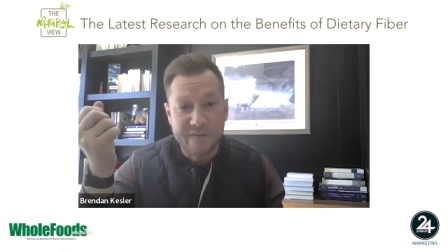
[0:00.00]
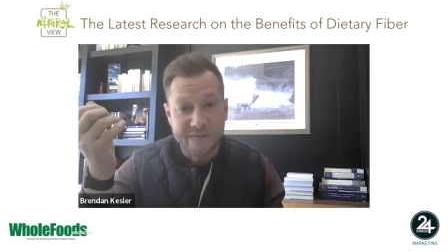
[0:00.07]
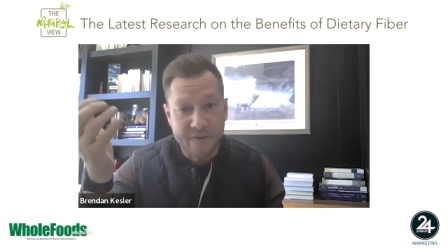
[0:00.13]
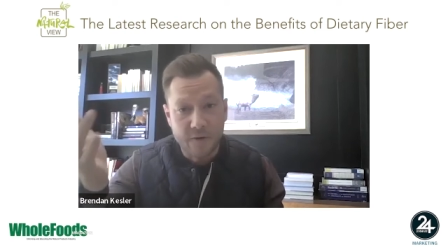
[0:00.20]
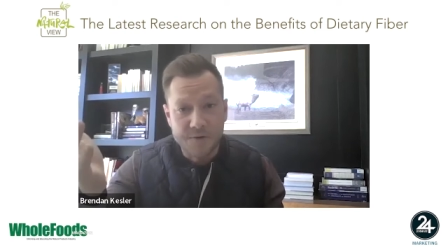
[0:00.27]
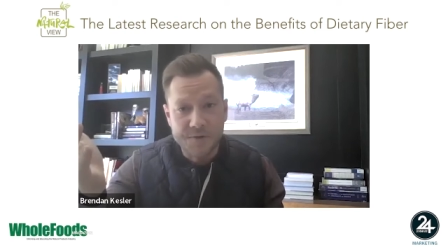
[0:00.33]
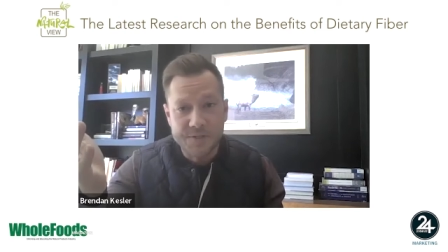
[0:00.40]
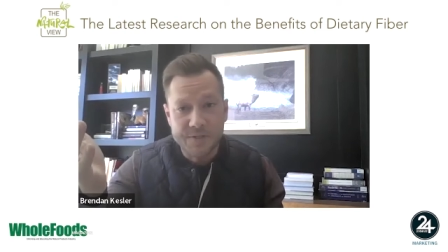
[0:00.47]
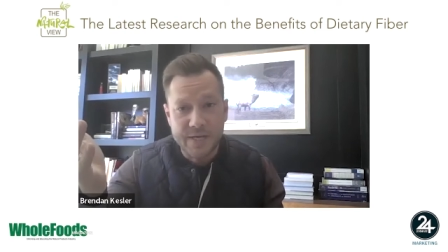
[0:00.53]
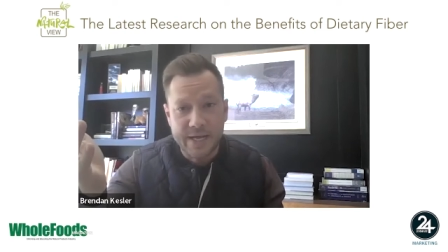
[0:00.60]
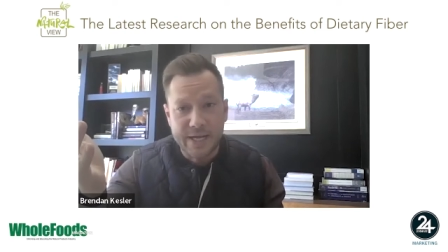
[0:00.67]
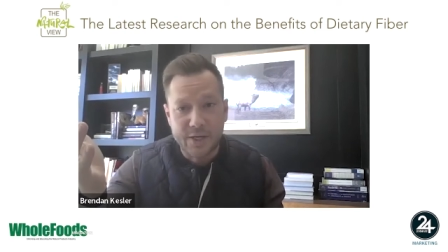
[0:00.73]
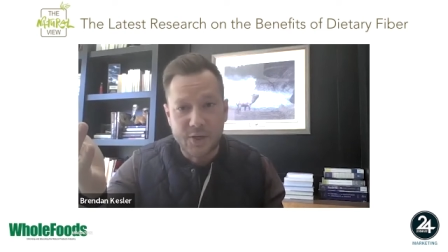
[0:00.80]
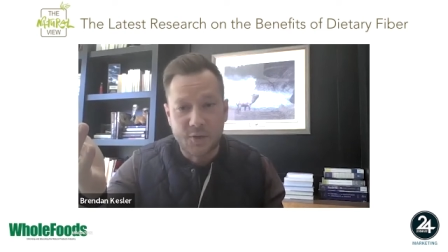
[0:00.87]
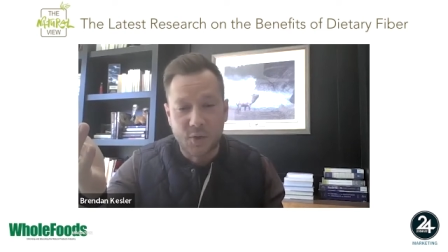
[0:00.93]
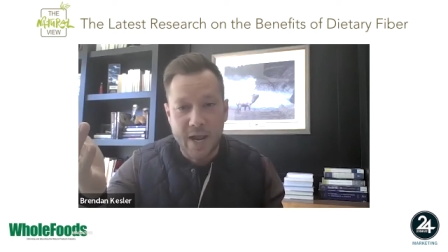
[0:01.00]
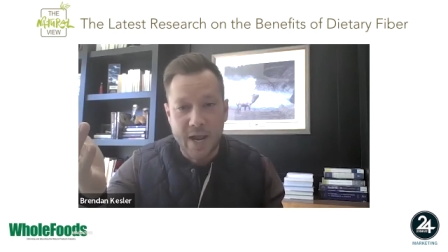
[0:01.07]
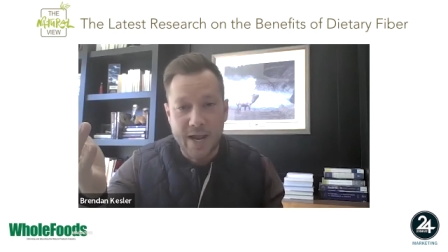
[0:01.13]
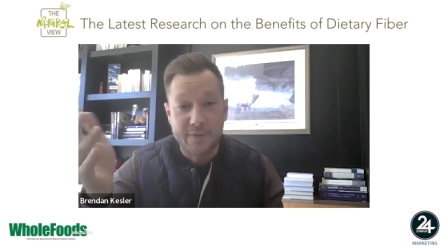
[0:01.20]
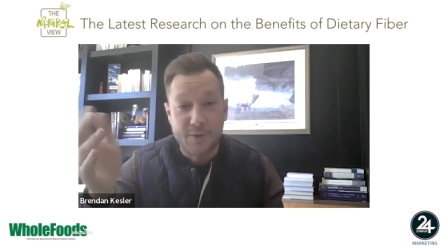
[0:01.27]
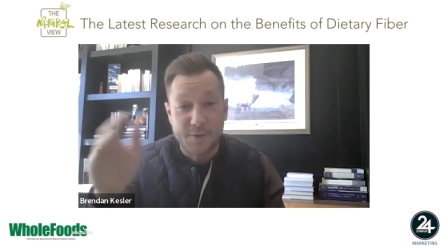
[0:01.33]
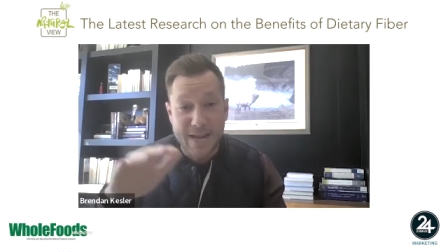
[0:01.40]
First, it can
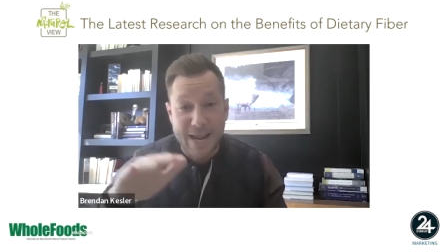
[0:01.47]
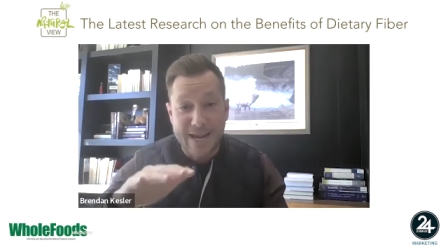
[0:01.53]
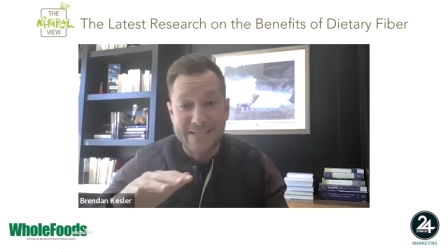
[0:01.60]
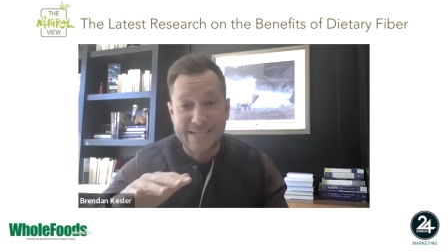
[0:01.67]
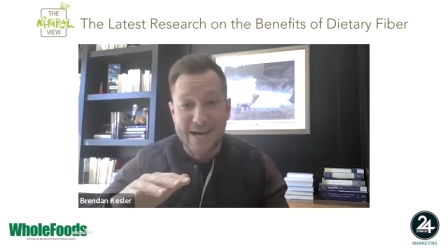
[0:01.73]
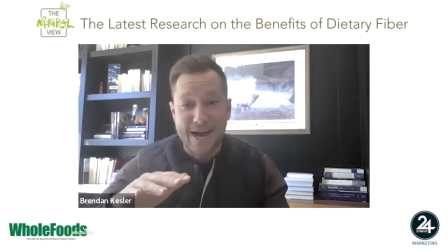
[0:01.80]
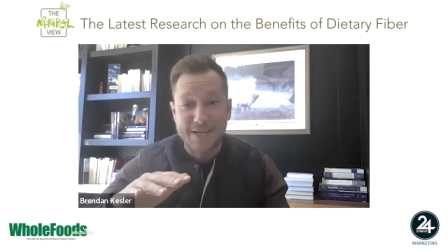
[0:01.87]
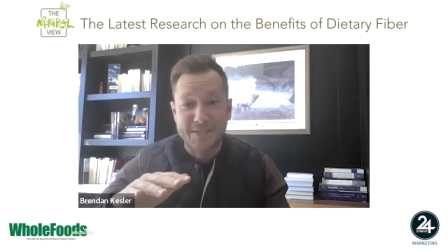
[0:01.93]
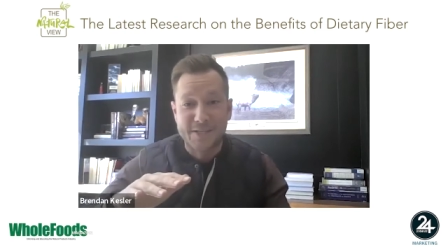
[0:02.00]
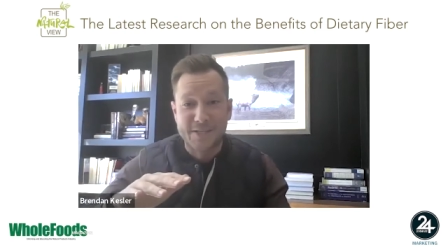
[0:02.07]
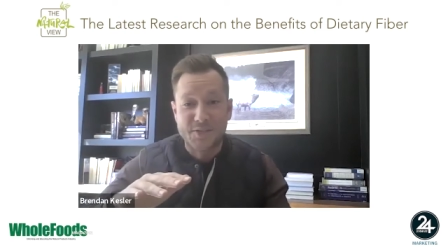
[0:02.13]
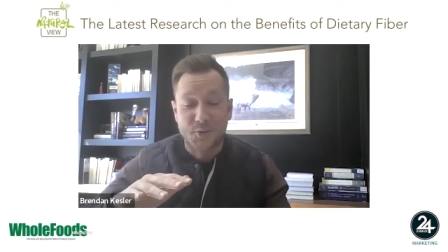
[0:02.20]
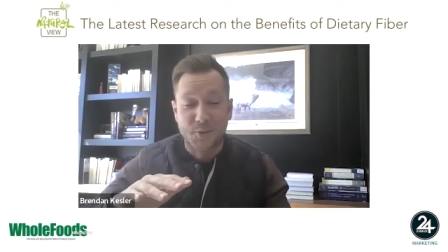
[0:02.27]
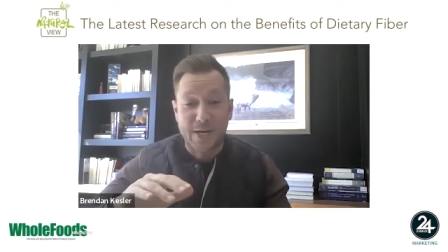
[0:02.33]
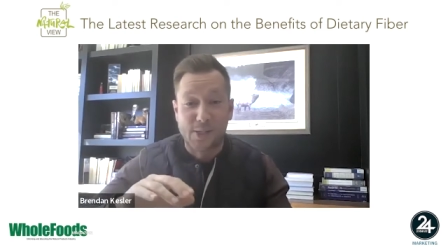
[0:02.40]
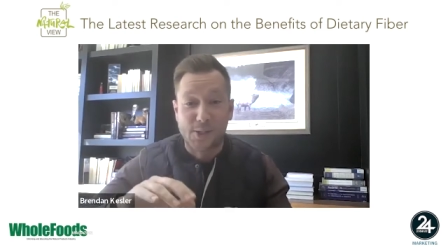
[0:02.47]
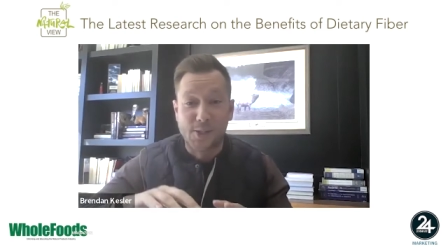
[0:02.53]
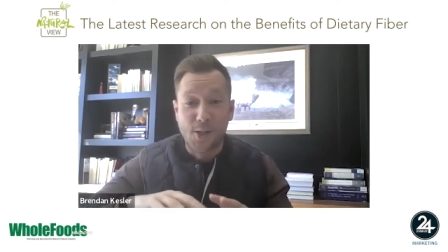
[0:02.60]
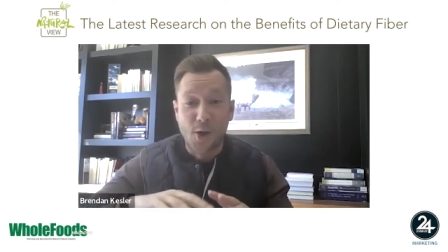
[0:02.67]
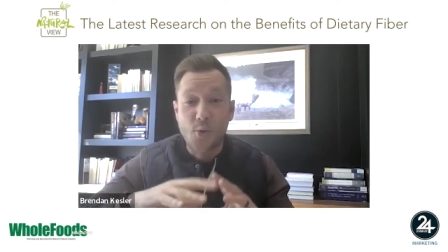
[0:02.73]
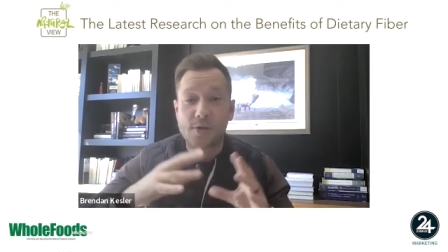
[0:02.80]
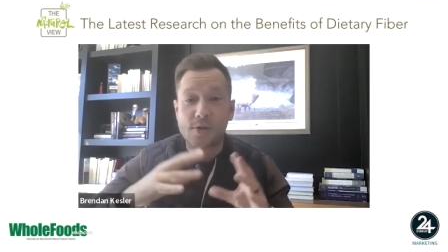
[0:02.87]
create those antioxidants, create a
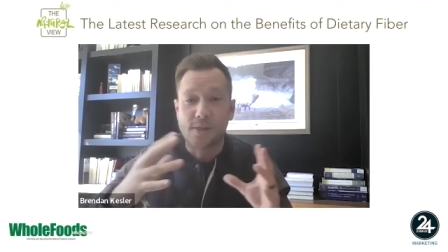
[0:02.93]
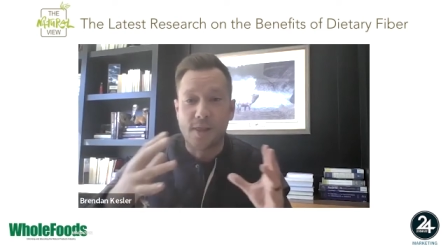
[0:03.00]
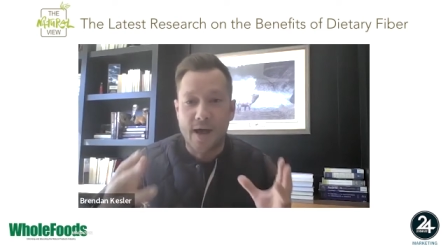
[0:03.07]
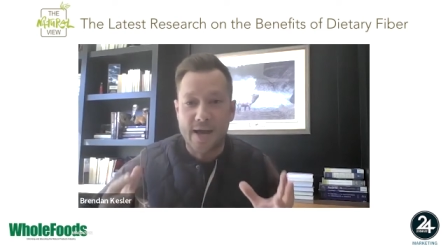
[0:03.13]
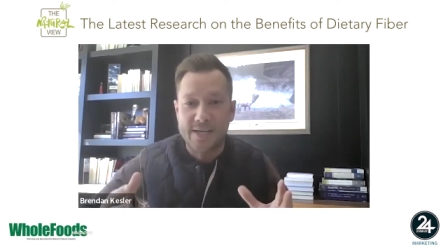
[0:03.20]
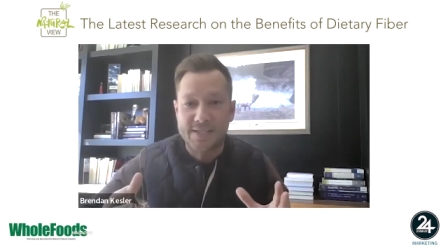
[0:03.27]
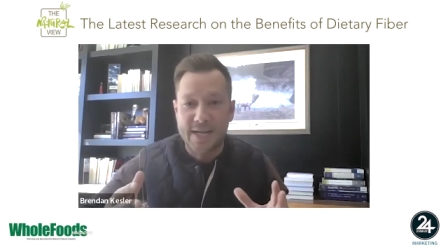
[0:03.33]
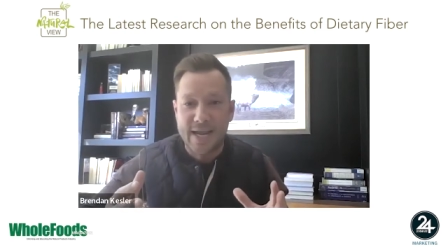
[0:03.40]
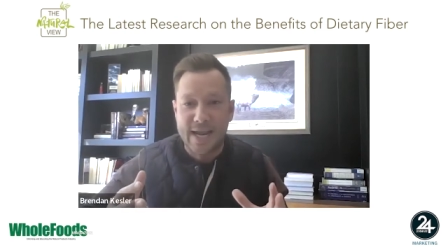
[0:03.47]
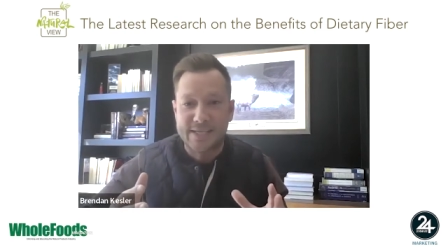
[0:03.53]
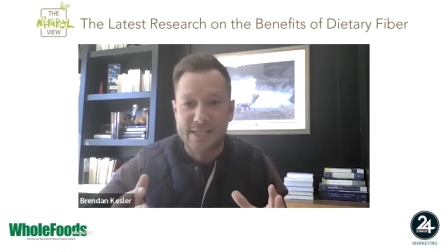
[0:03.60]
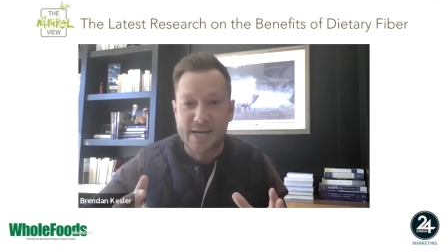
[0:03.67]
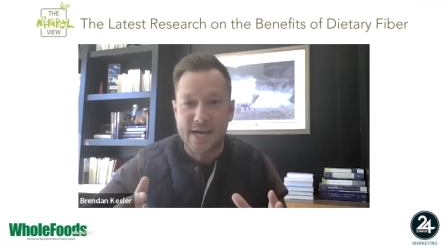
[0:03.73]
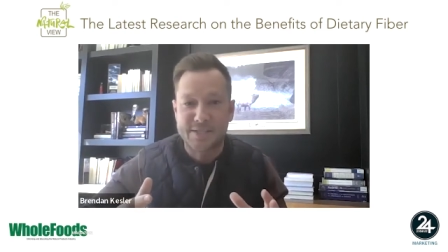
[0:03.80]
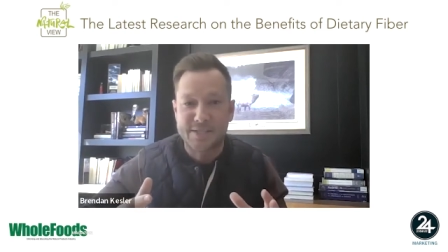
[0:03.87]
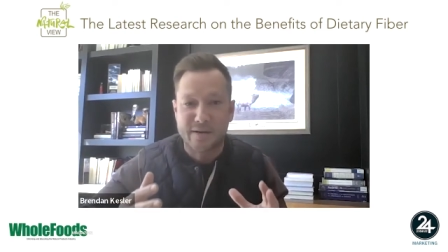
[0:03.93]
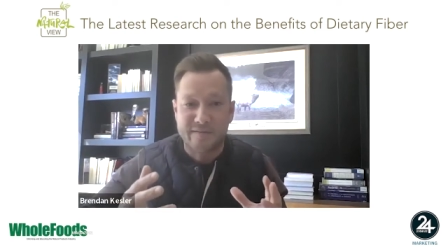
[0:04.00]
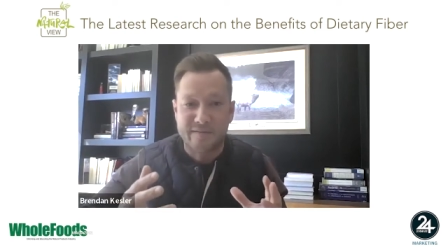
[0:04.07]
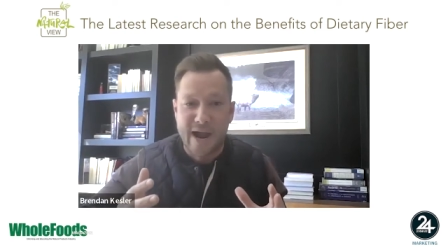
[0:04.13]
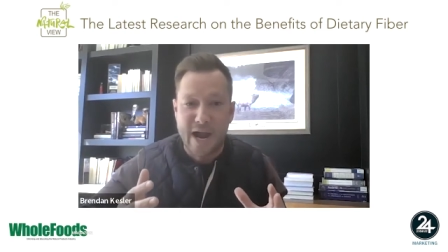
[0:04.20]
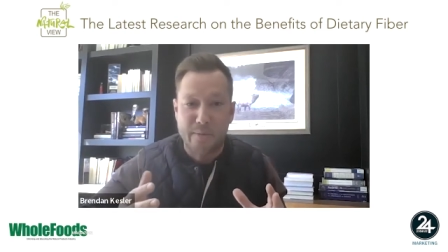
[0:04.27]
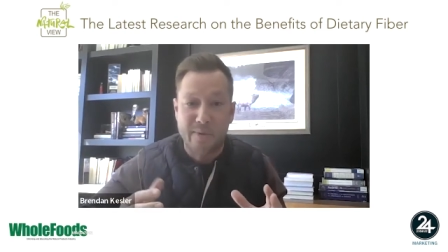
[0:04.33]
localized antioxidant
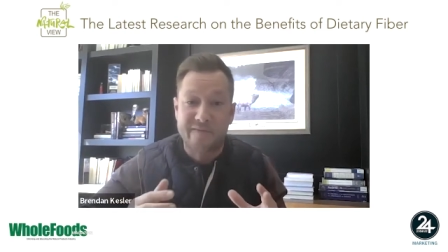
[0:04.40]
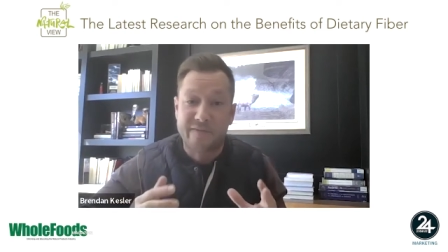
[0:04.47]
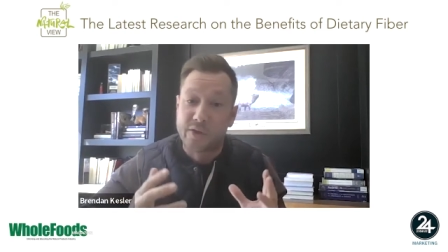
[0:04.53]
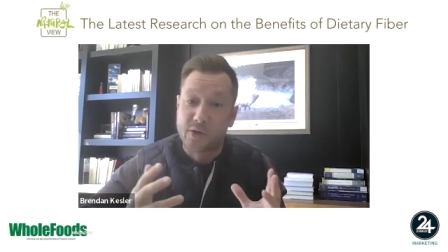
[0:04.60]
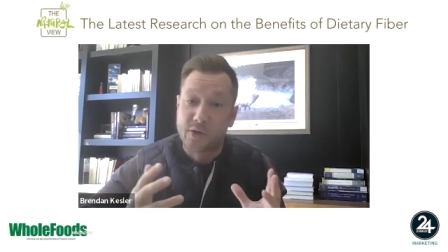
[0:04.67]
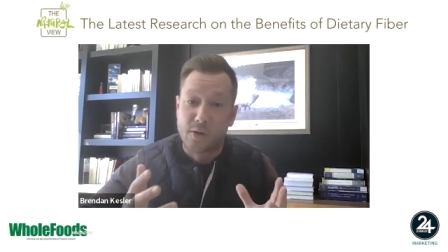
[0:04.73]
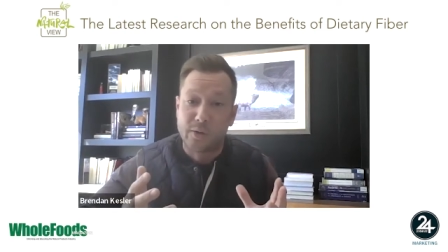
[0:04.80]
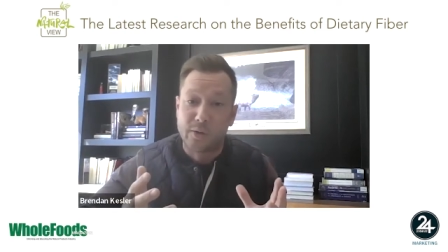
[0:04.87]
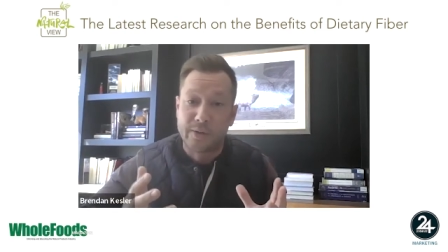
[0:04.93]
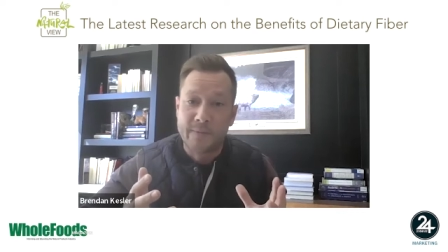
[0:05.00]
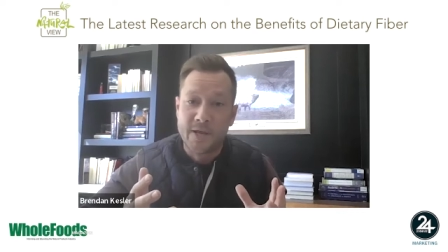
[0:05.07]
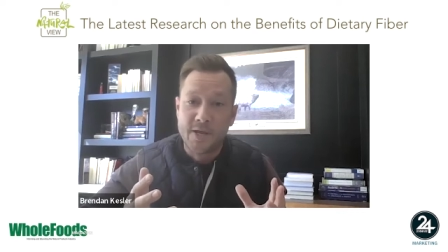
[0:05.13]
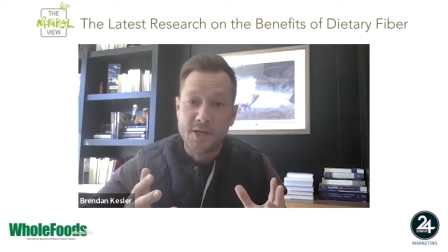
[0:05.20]
environment for the colon.